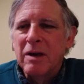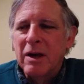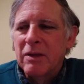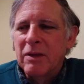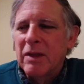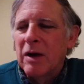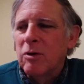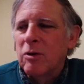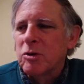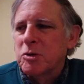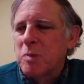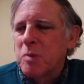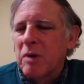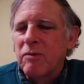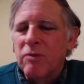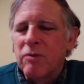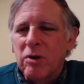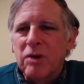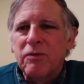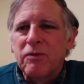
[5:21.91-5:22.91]
And that was my
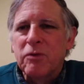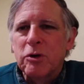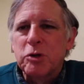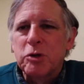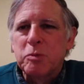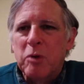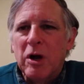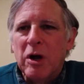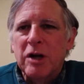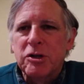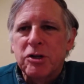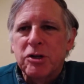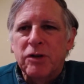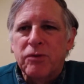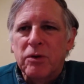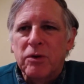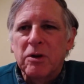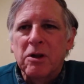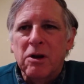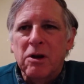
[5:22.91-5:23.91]
very first project
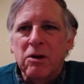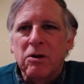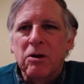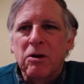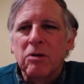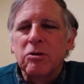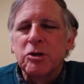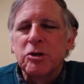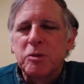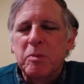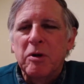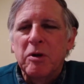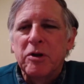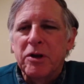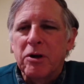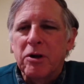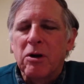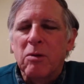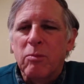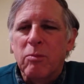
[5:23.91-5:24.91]
for Little Girl, was
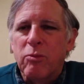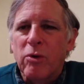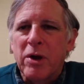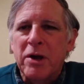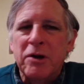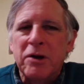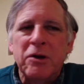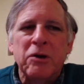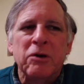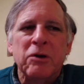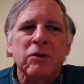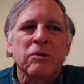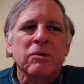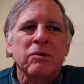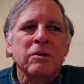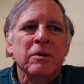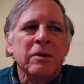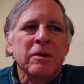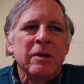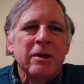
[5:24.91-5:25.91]
building her a brand new